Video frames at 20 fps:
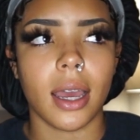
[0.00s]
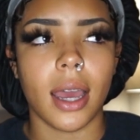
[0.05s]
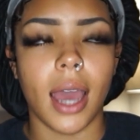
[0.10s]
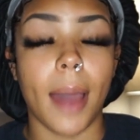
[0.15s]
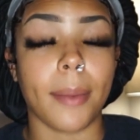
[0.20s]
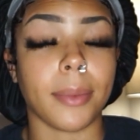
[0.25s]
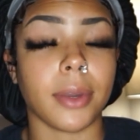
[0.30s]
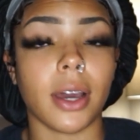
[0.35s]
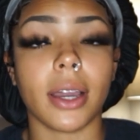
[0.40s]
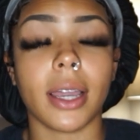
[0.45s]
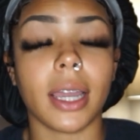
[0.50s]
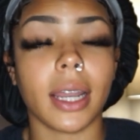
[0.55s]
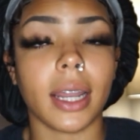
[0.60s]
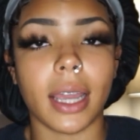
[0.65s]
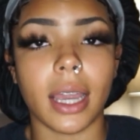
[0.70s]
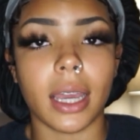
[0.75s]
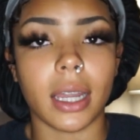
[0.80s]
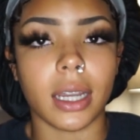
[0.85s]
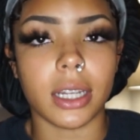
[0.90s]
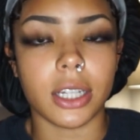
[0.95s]
I'm not getting
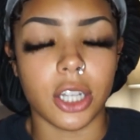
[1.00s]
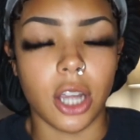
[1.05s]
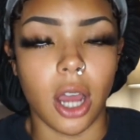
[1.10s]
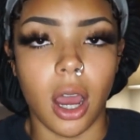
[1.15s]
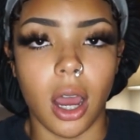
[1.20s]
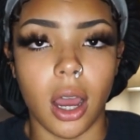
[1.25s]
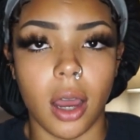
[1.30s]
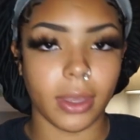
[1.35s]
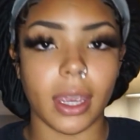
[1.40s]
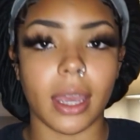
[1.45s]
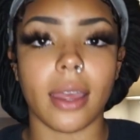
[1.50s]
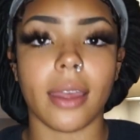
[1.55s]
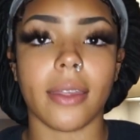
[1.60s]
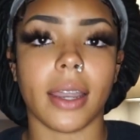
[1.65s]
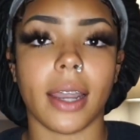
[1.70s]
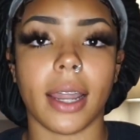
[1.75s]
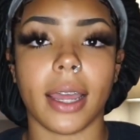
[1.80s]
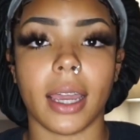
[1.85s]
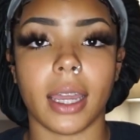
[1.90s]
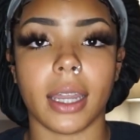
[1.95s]
any job, and
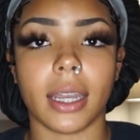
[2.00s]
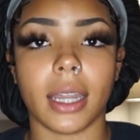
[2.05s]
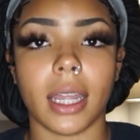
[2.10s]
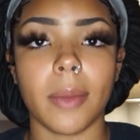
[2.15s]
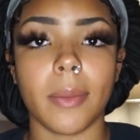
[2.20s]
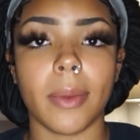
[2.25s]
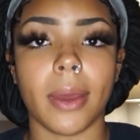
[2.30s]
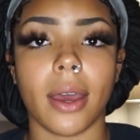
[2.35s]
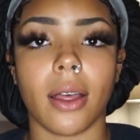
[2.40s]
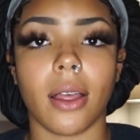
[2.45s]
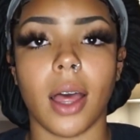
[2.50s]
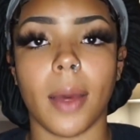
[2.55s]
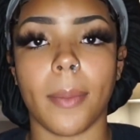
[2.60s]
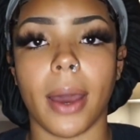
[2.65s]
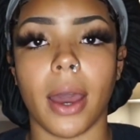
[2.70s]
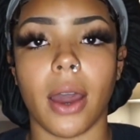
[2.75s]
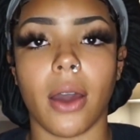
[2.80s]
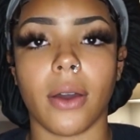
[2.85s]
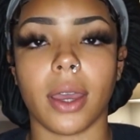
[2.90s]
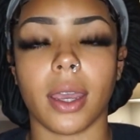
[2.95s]
then I get an email
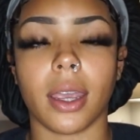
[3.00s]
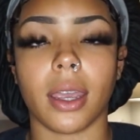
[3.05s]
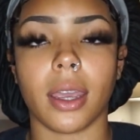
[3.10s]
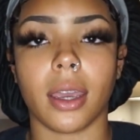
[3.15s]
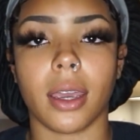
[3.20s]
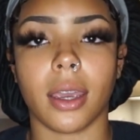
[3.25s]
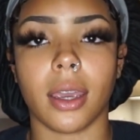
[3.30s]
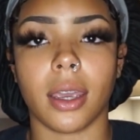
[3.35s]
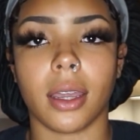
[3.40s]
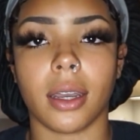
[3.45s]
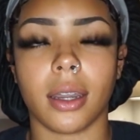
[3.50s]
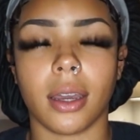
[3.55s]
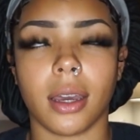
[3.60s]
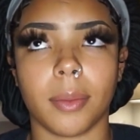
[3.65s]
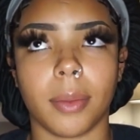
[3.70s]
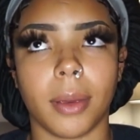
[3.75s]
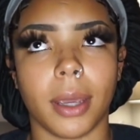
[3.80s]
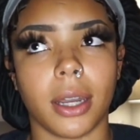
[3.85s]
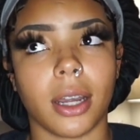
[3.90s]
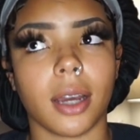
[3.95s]
about an
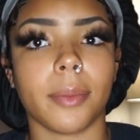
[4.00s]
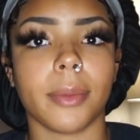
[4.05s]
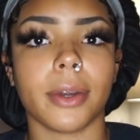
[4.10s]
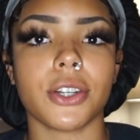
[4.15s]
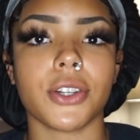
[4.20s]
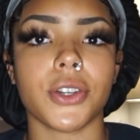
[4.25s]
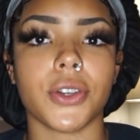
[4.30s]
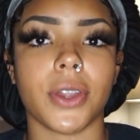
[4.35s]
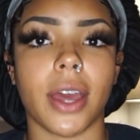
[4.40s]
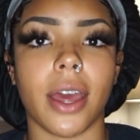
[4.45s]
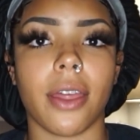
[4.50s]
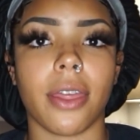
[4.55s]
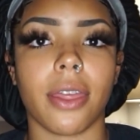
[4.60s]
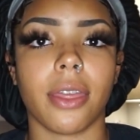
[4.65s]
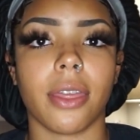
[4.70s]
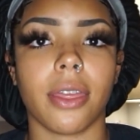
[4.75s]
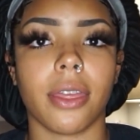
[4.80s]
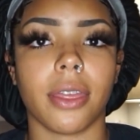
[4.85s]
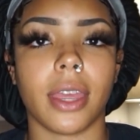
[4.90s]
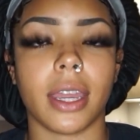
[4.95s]
unpaid commercial that
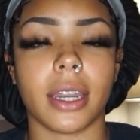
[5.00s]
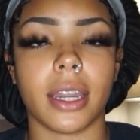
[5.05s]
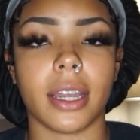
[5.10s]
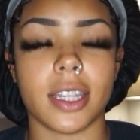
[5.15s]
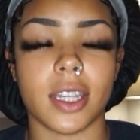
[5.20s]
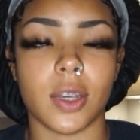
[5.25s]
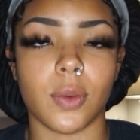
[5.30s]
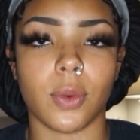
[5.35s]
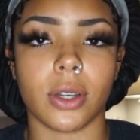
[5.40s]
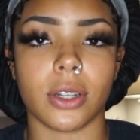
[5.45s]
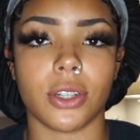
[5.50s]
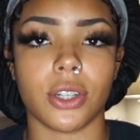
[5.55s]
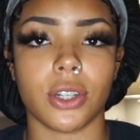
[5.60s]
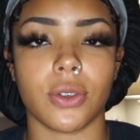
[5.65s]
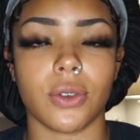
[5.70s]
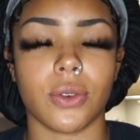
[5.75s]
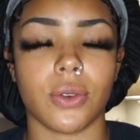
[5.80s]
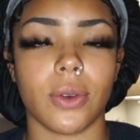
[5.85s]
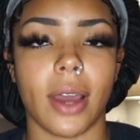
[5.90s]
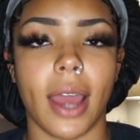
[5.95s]
they need someone
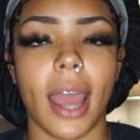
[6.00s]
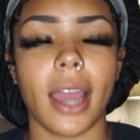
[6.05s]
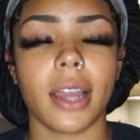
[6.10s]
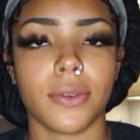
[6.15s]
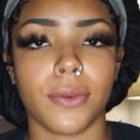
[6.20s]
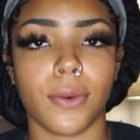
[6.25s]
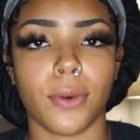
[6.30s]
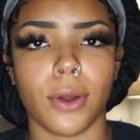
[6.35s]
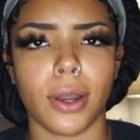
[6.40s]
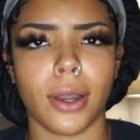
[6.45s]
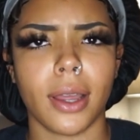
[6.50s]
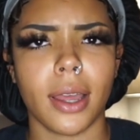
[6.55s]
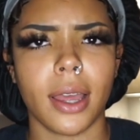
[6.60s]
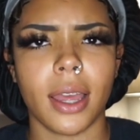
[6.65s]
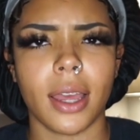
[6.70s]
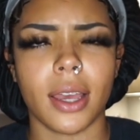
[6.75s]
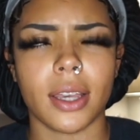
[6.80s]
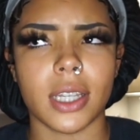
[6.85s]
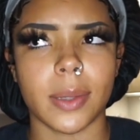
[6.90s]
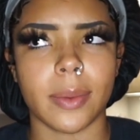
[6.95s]
to act for.
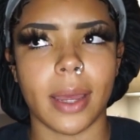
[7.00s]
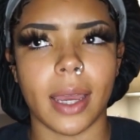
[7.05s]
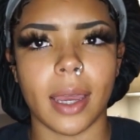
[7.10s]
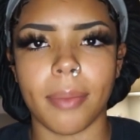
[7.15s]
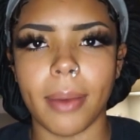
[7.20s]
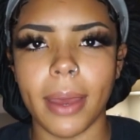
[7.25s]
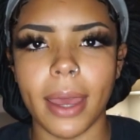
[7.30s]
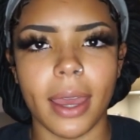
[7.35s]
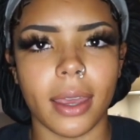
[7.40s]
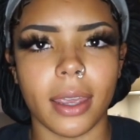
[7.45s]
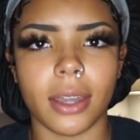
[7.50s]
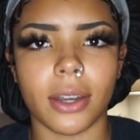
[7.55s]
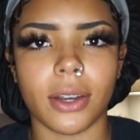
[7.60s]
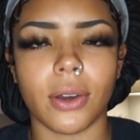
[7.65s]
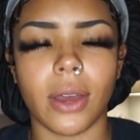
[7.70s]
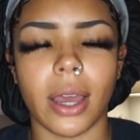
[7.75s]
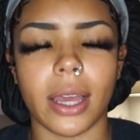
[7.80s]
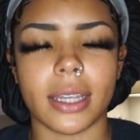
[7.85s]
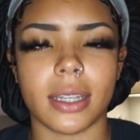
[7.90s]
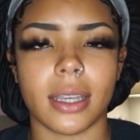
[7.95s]
So I'm like, bet, you know,
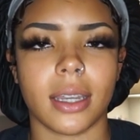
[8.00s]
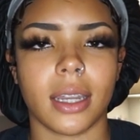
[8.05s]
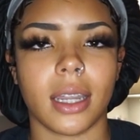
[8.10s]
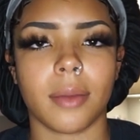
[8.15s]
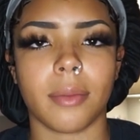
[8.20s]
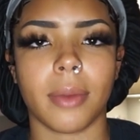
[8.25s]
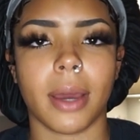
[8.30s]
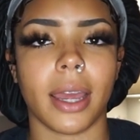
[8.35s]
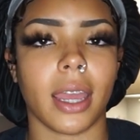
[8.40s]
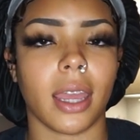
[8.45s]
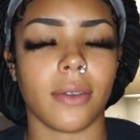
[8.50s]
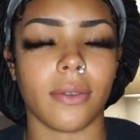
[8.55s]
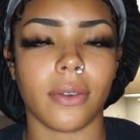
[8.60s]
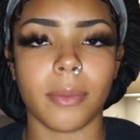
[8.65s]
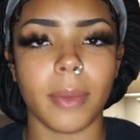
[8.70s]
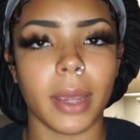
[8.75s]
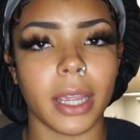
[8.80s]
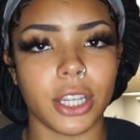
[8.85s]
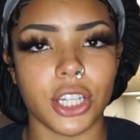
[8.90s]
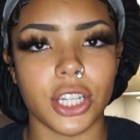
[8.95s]
I send in my
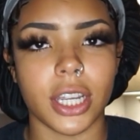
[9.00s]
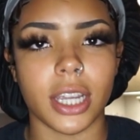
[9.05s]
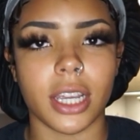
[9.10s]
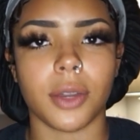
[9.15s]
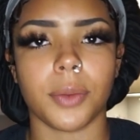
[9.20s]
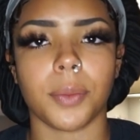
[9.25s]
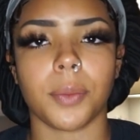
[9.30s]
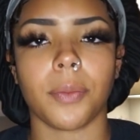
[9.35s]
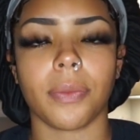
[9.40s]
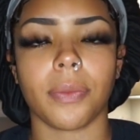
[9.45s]
information